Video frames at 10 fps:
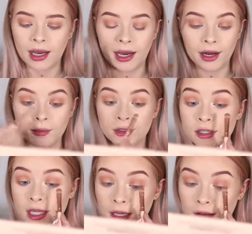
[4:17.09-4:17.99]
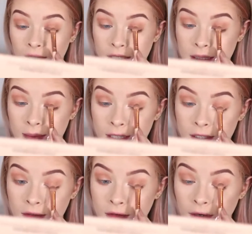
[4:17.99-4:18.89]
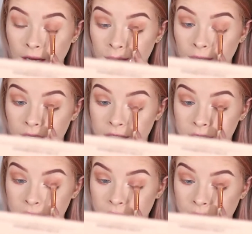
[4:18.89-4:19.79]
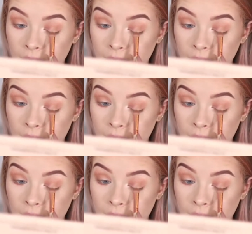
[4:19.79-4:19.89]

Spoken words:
And I'm just taking some of this on a flat brush.